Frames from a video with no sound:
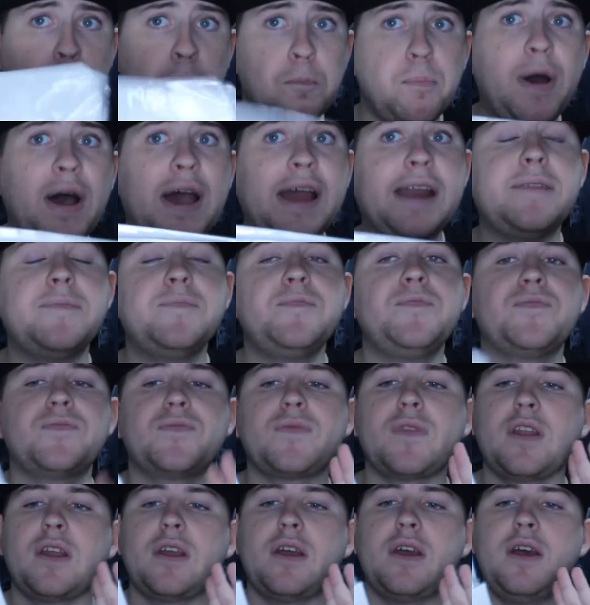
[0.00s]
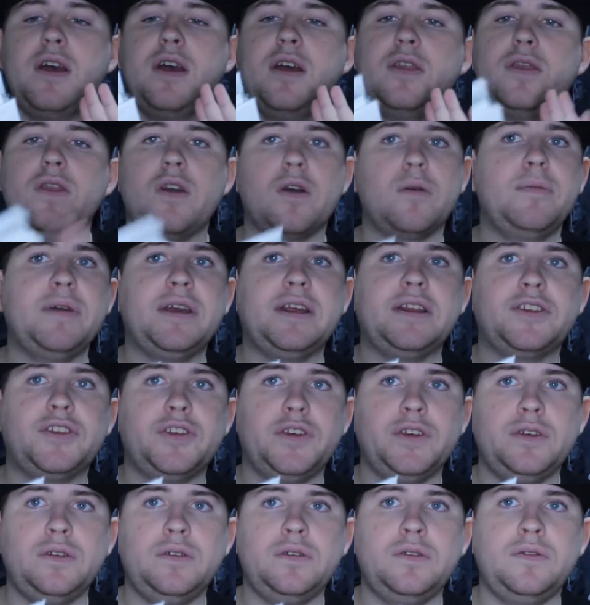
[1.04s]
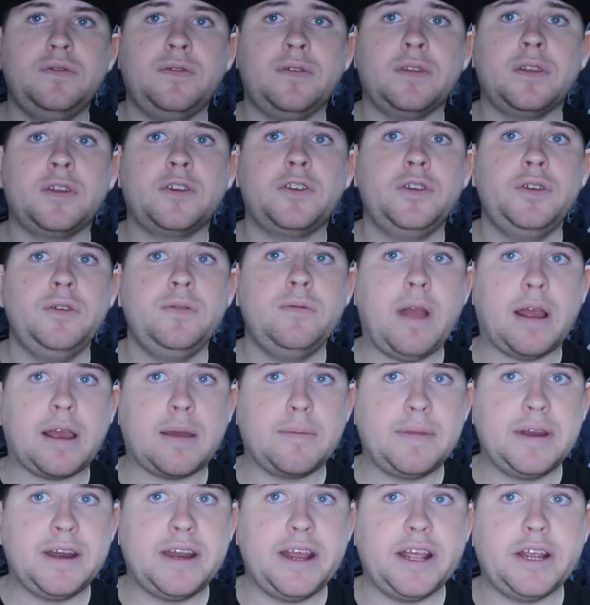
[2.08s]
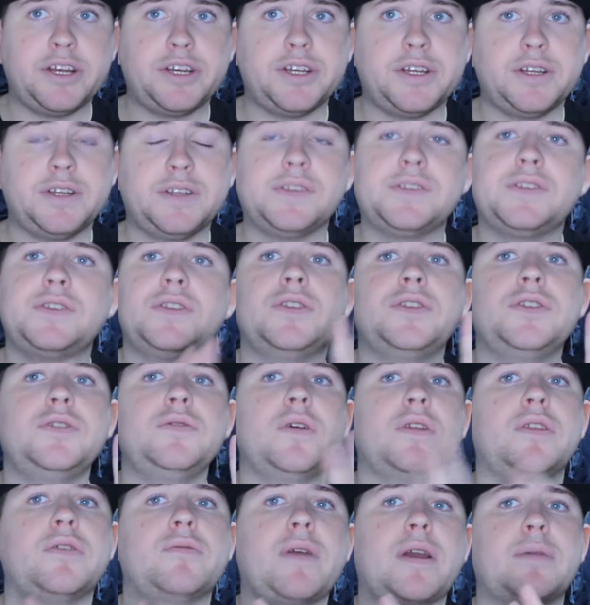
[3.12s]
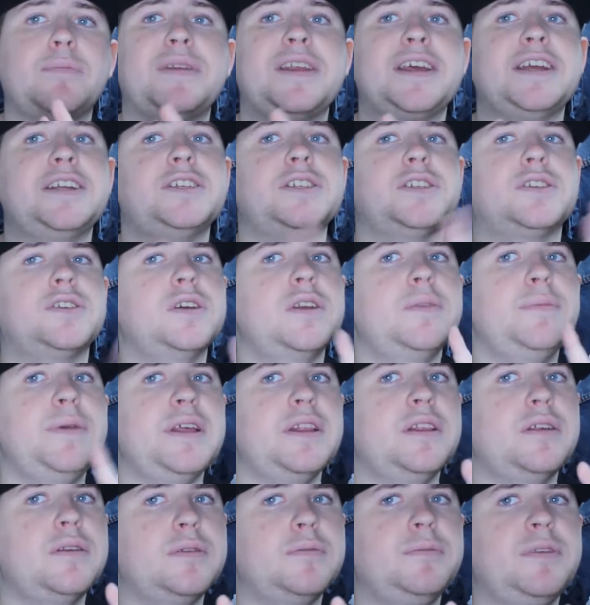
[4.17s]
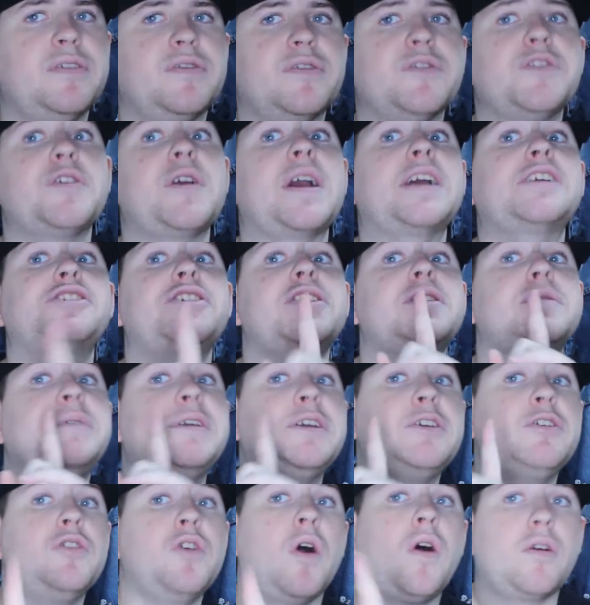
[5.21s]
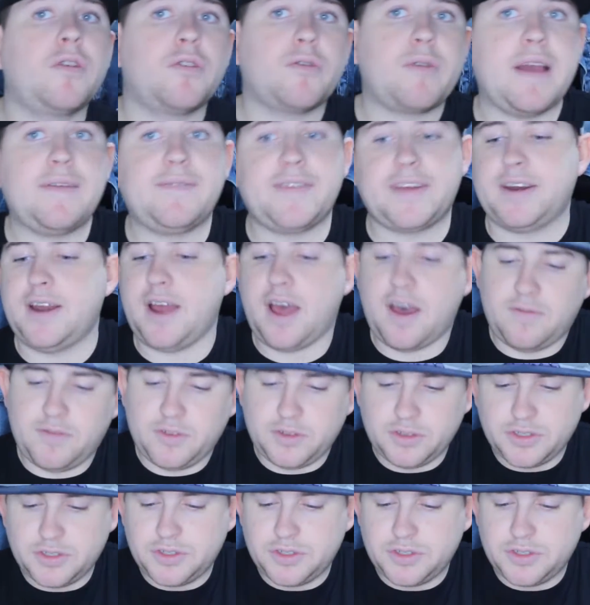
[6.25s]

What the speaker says: But there'll be two, for the two recommendations, the two other recommendations are going to be a little bit different. They're actually going to be graphic novels.